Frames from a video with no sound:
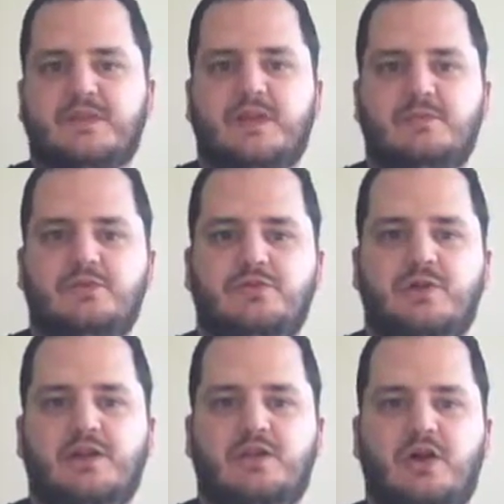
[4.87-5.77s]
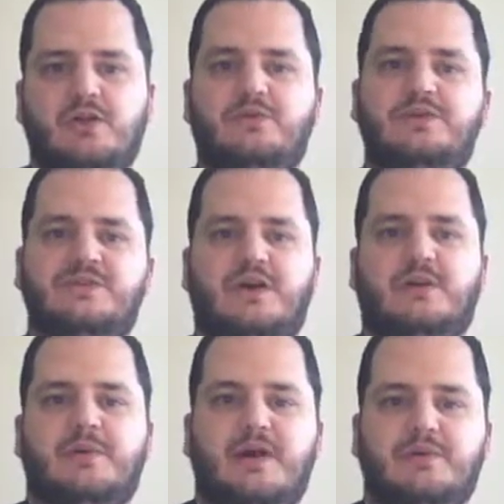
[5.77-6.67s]
And moving right along, we
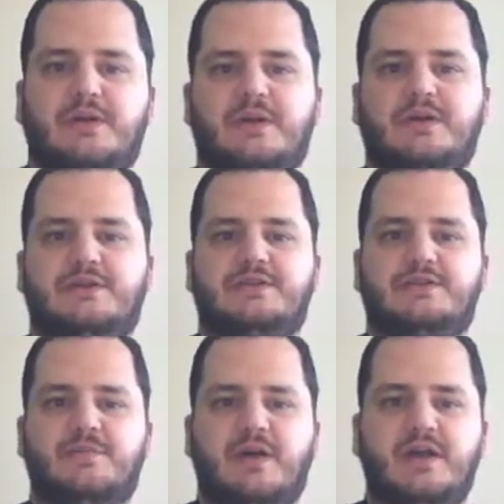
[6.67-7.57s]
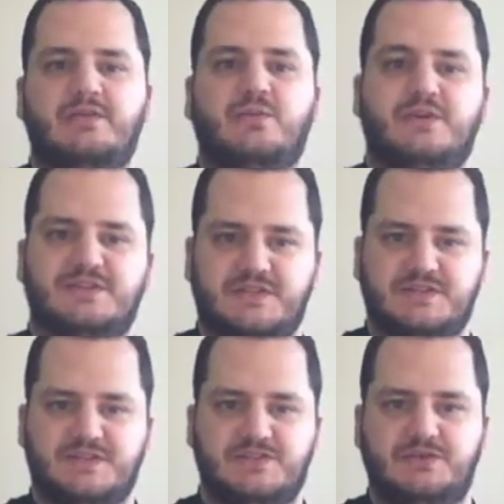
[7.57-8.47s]
talk about Spine
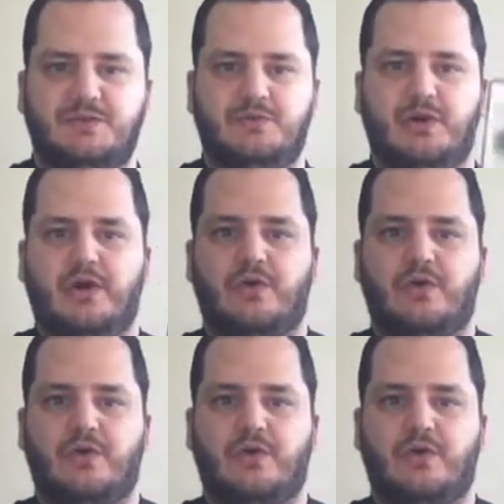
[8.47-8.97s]
162,